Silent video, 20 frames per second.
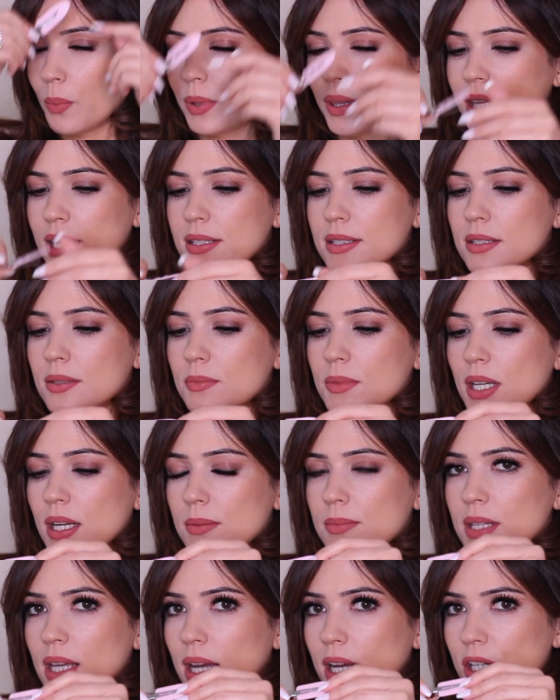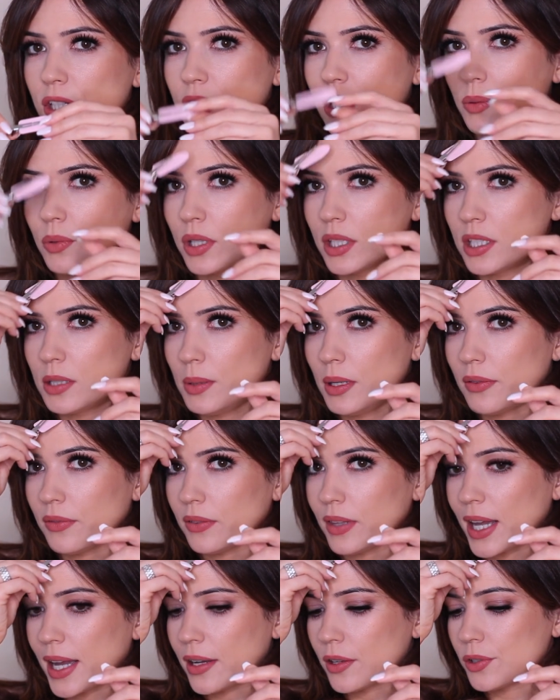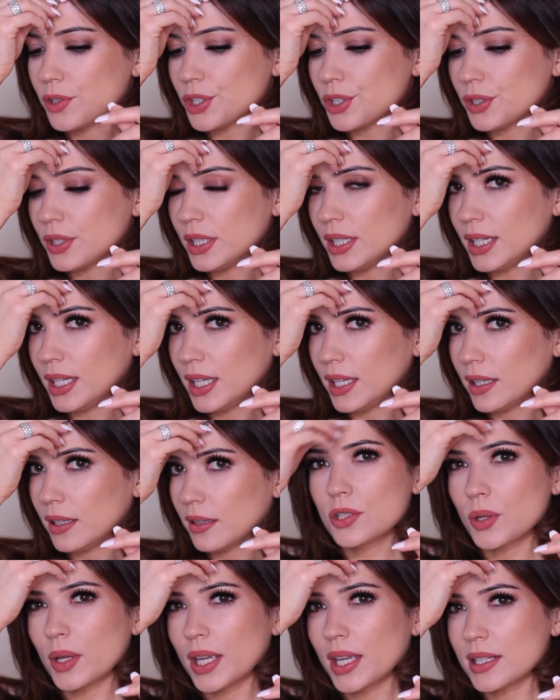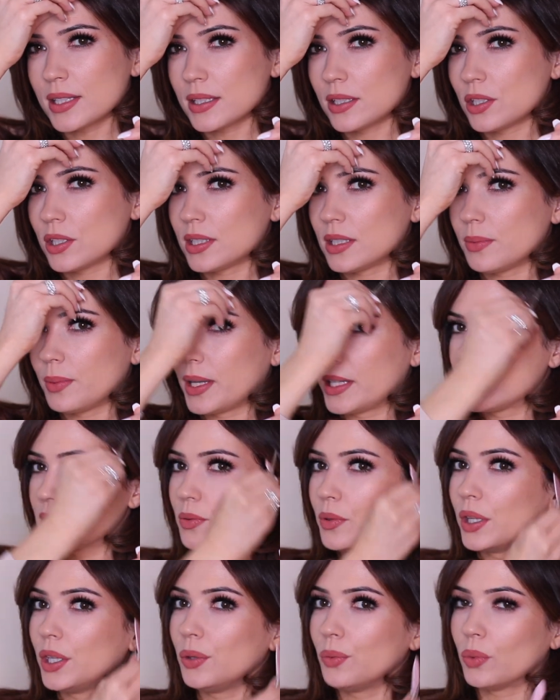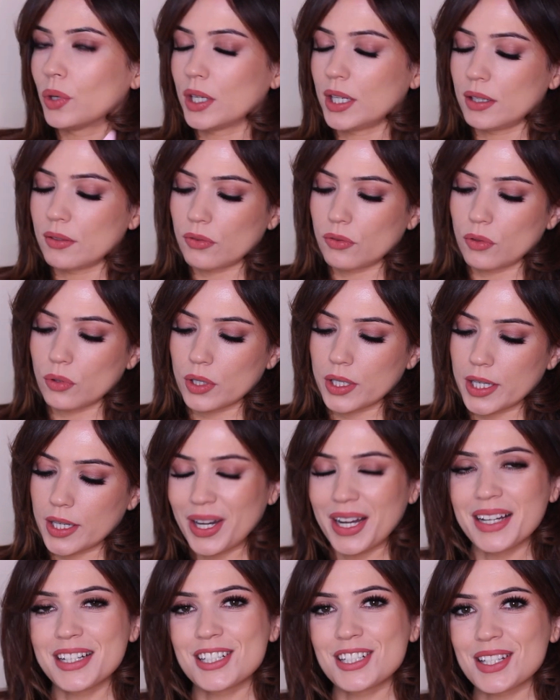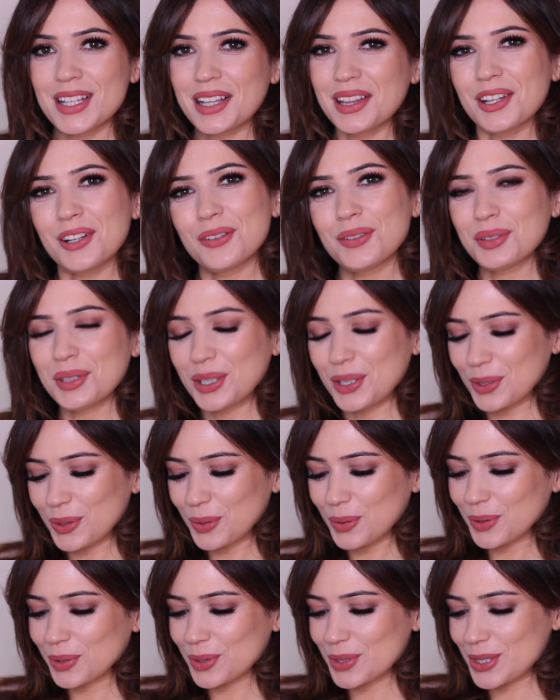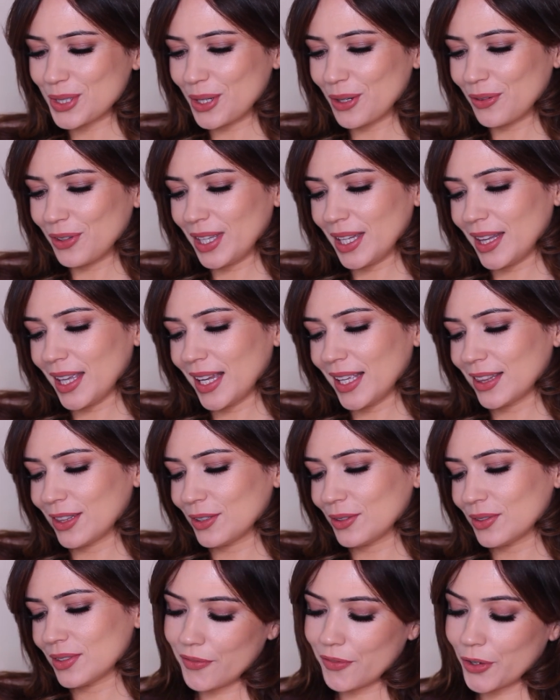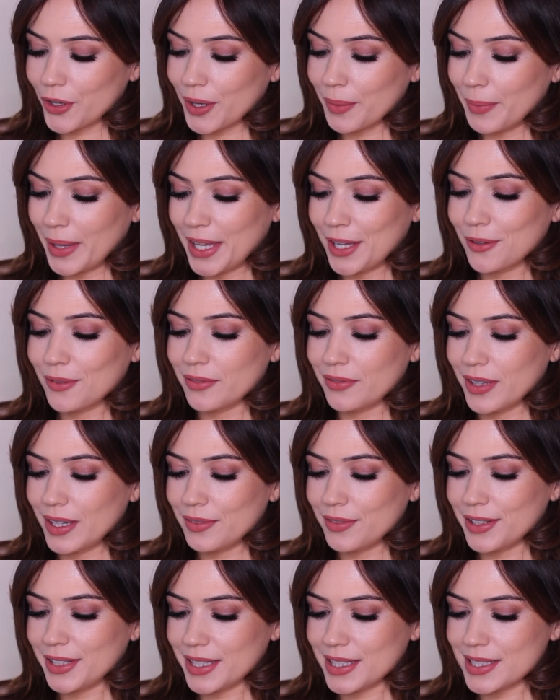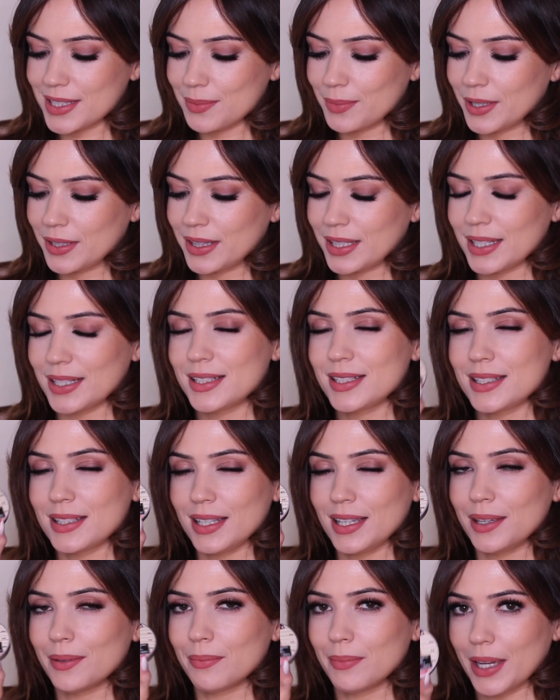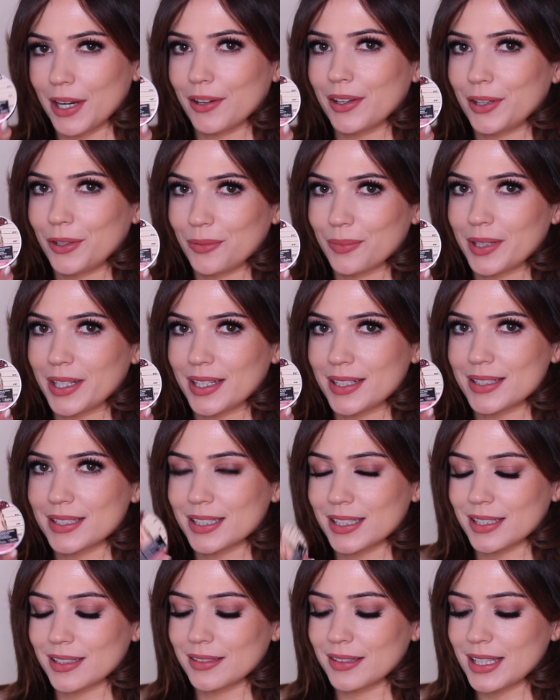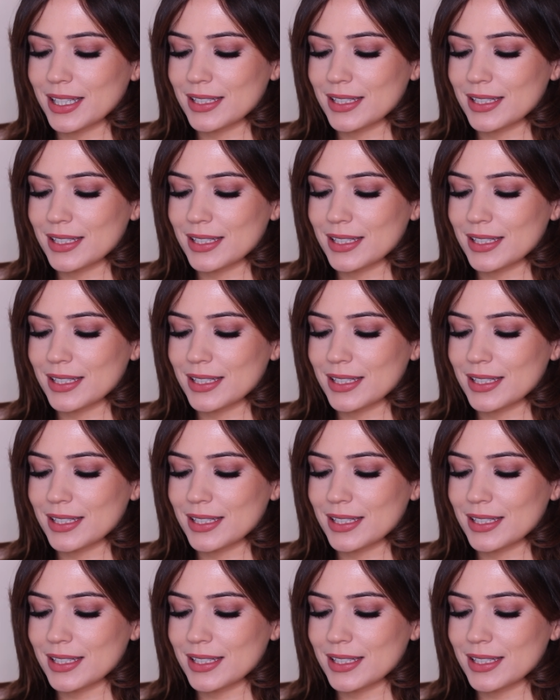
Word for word: But then sometimes I actually want it to be flat underneath. So I guess it just depends what you want it for. But I just think they're really cool, so I really like those. For a makeup favorite this month, it's the Mary-Lou Manizer.